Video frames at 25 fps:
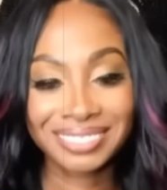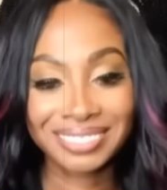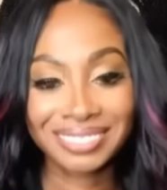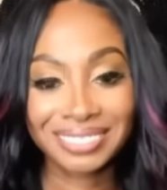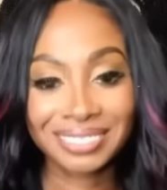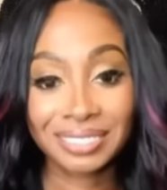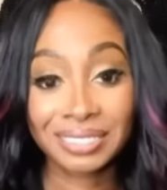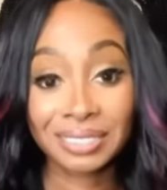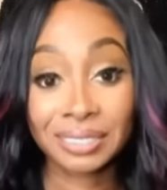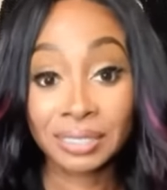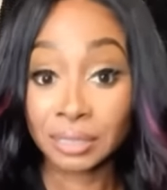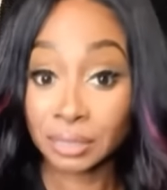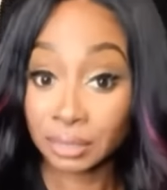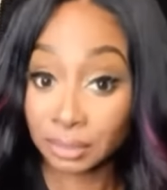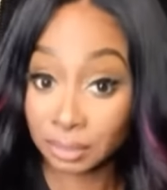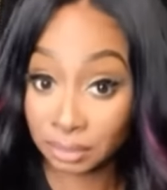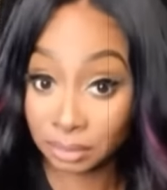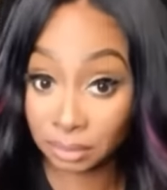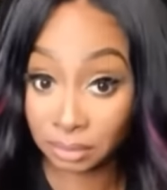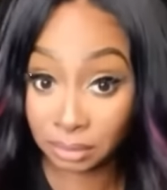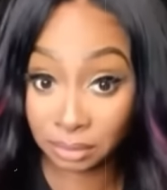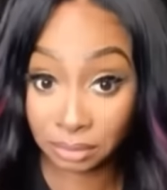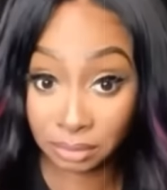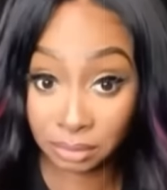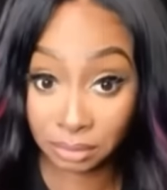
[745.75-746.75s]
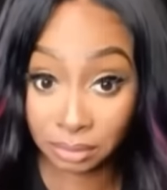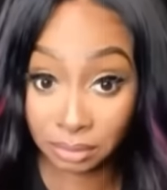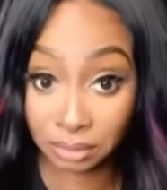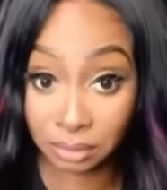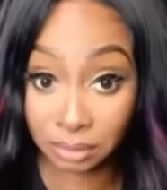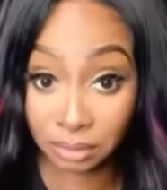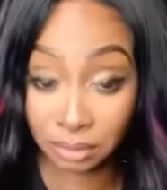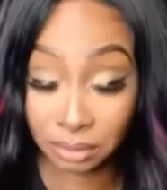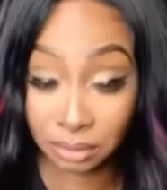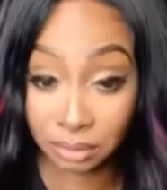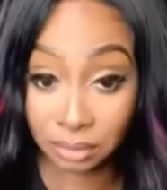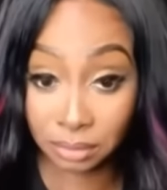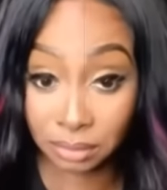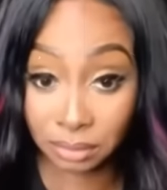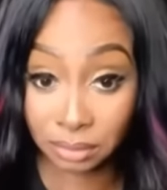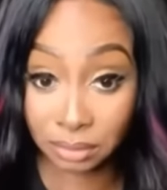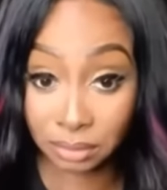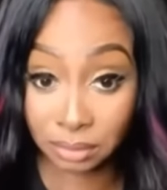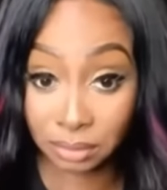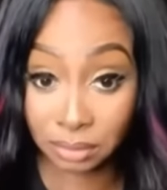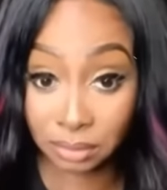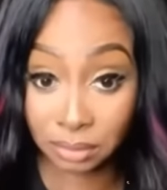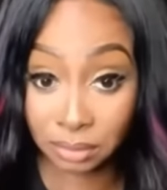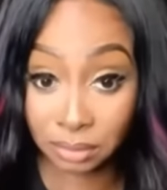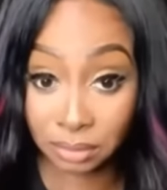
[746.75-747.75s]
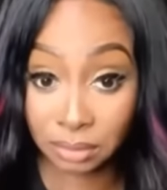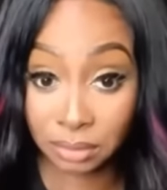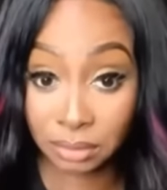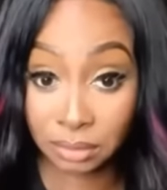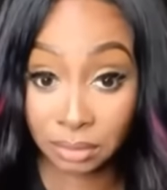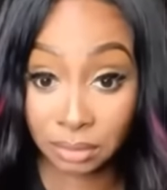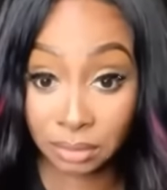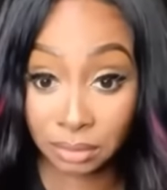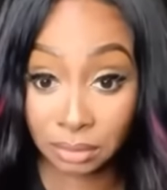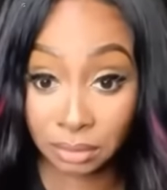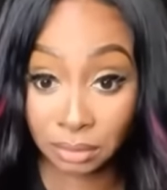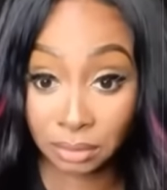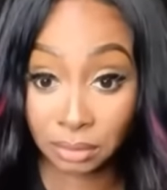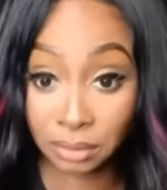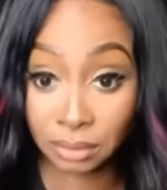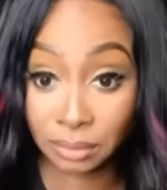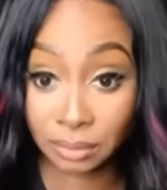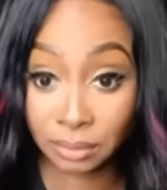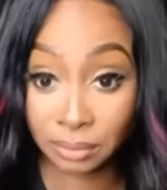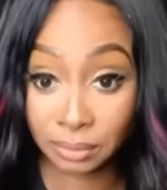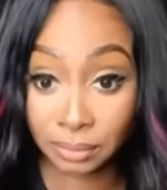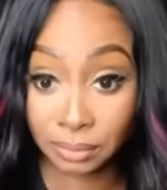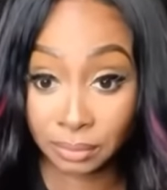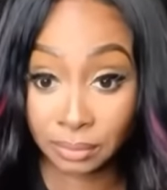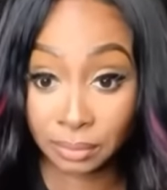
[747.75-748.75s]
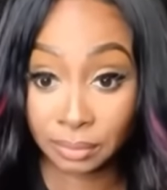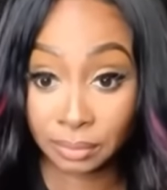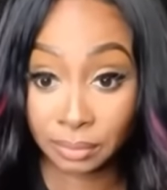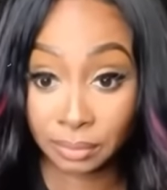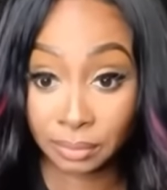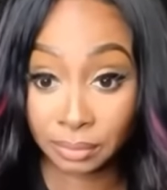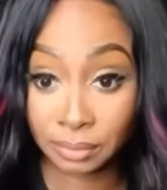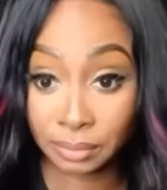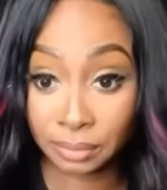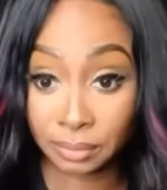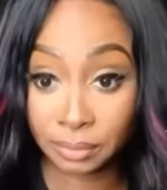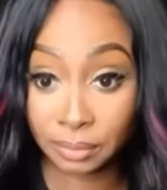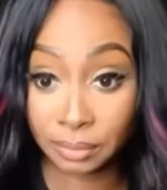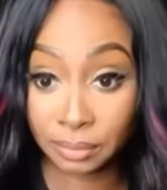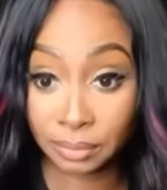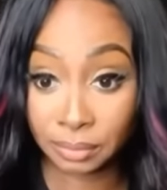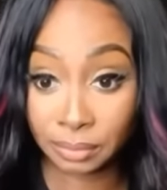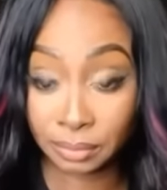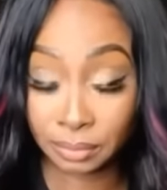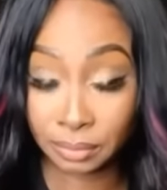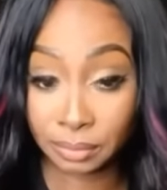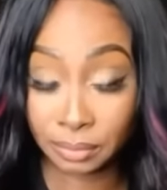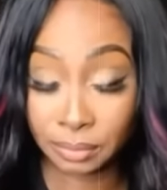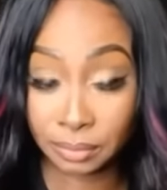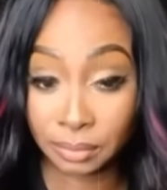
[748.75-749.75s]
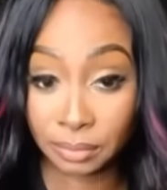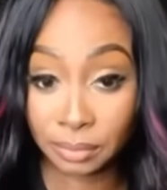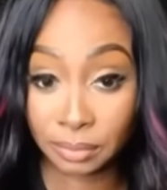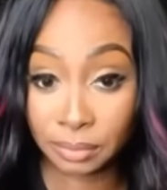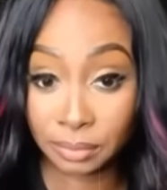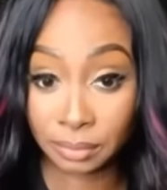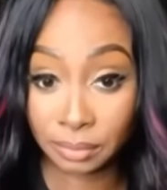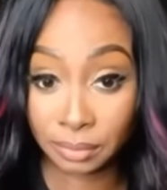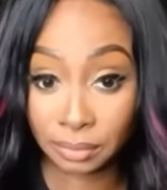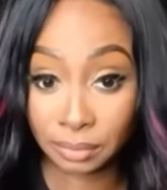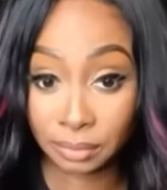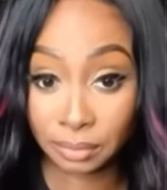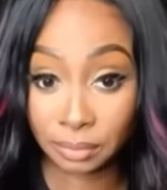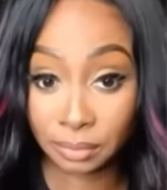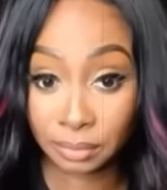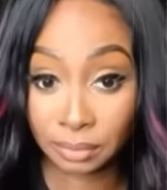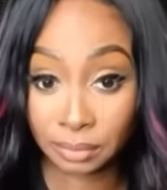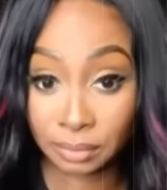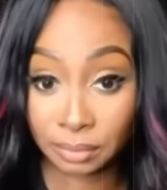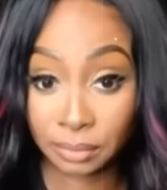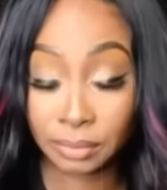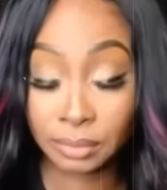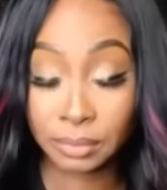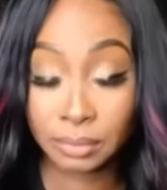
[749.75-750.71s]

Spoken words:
(not speaking)